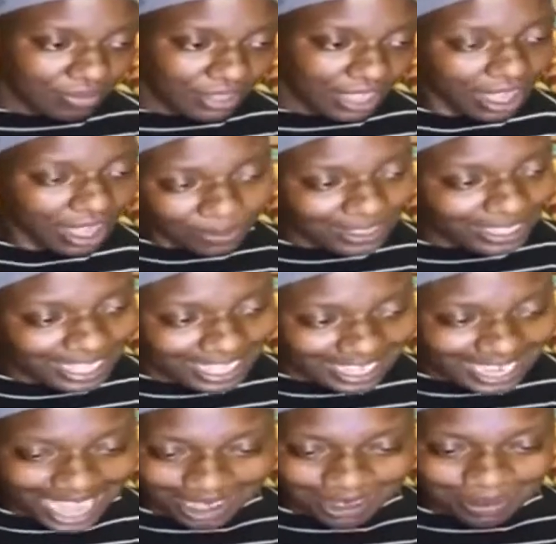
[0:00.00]
I really
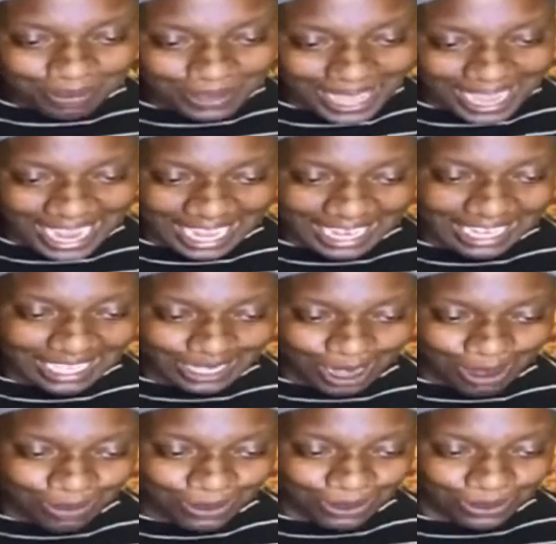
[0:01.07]
cannot complain. It's
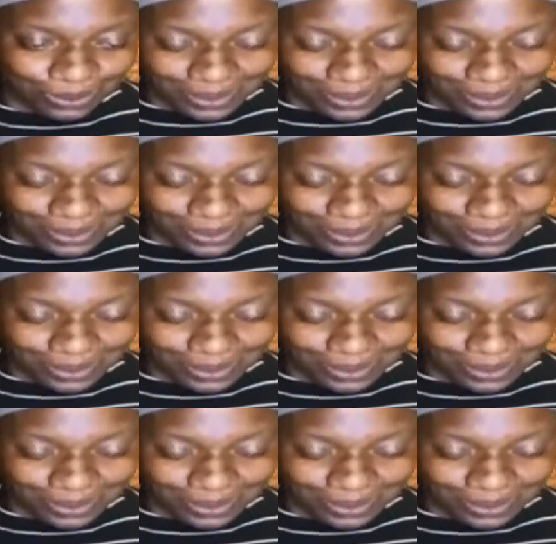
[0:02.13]
almost the